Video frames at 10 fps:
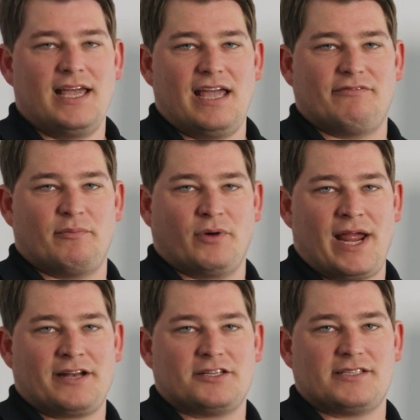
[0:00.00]
if a
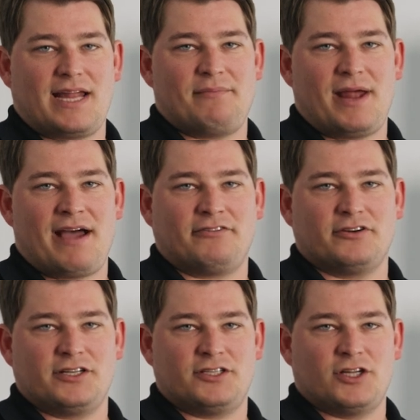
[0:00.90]
branch is named after
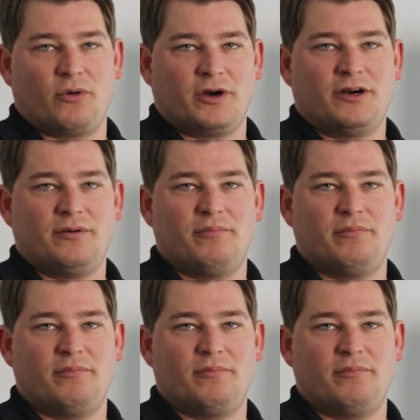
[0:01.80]
a donor,